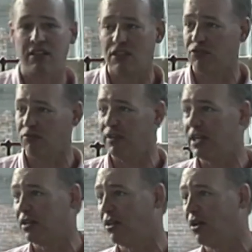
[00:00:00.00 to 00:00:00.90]

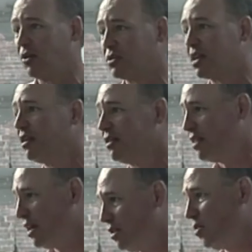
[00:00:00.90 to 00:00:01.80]
three of those,
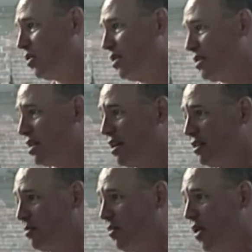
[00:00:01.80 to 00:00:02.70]
then you were
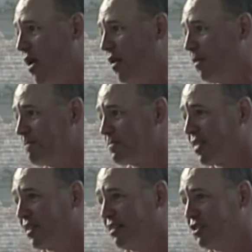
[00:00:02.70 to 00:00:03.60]
assigned a ball.
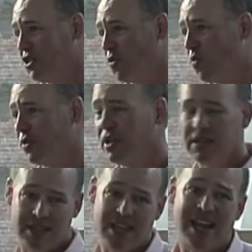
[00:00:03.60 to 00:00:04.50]
So the, the